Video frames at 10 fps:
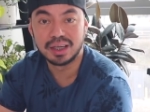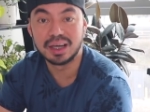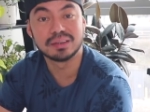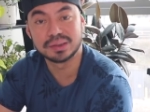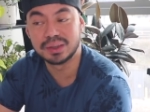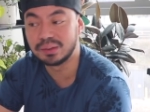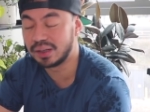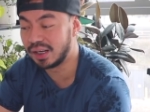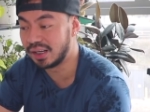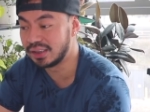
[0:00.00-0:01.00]
uh, grow.
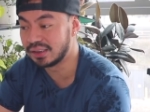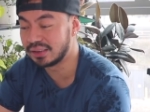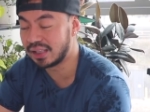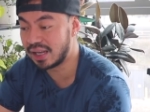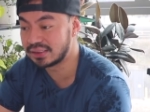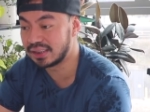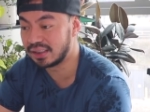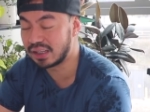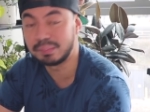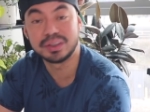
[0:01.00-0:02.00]
Uh, you know, the last
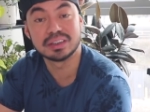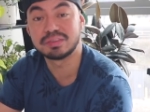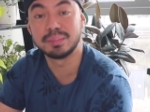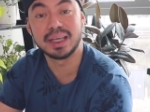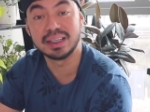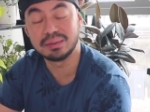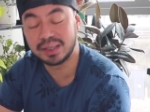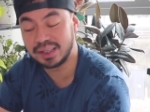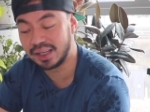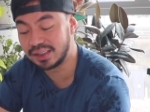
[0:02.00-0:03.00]
uh, couple of years for me,
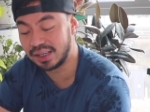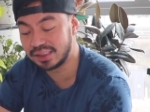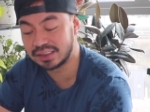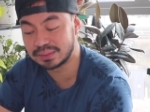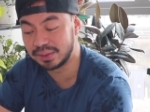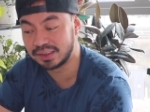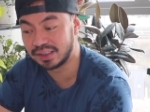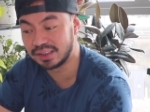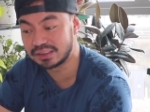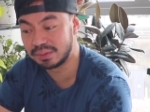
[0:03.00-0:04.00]
anyway, and I think it's been
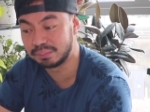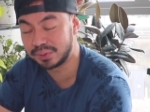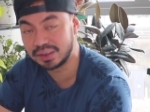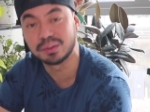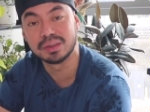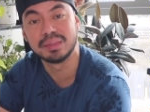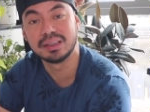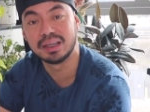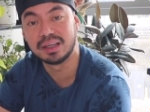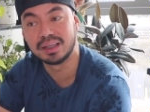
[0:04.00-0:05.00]
it's been pretty cool,
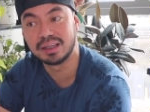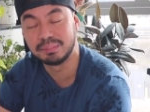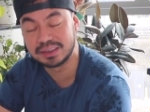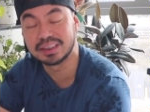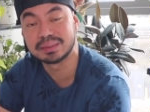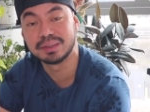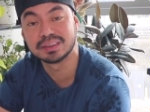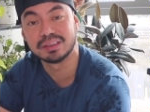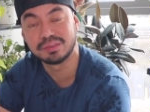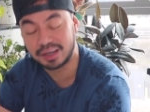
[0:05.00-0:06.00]
ama amazing
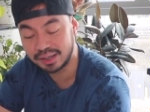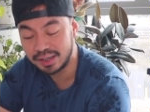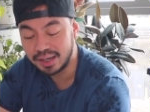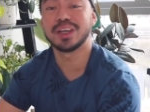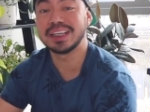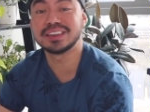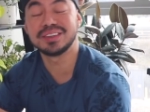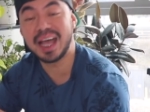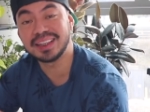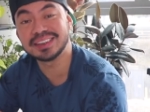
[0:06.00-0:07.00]
experience so far. Okay, so
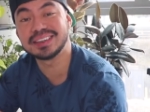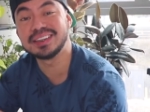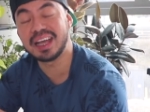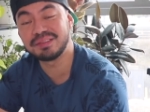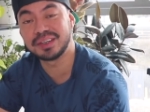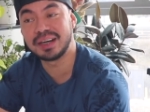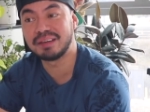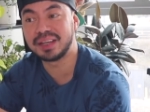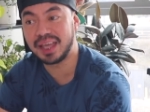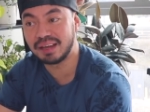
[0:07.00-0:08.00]
that is the never
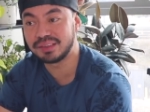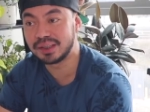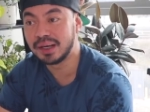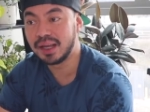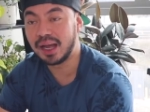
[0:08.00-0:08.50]
have I ever